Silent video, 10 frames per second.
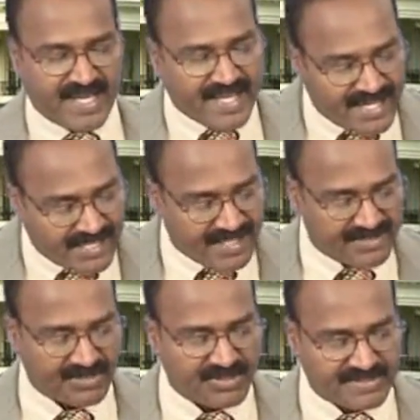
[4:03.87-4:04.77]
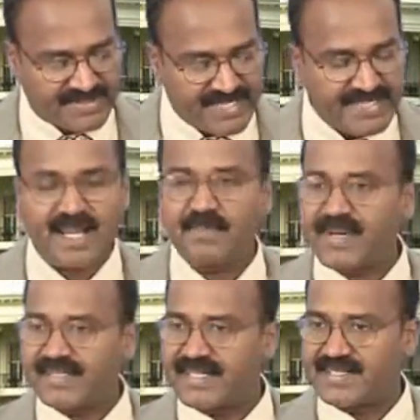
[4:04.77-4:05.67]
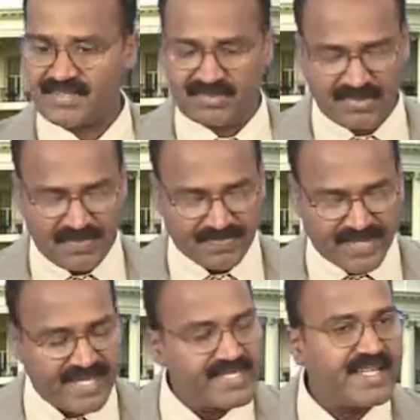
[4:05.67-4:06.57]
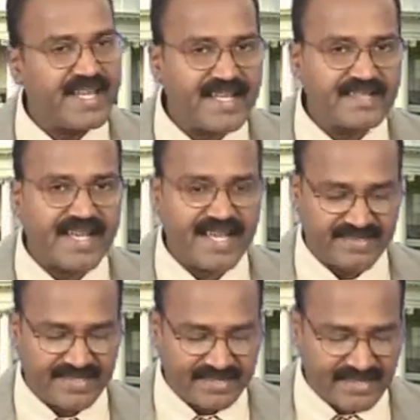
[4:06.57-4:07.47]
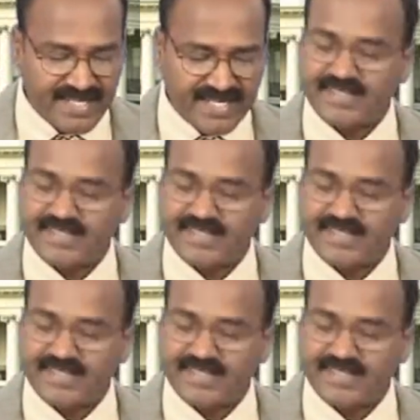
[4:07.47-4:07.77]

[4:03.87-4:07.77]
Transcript: Here also, see the number 62, engineering sciences.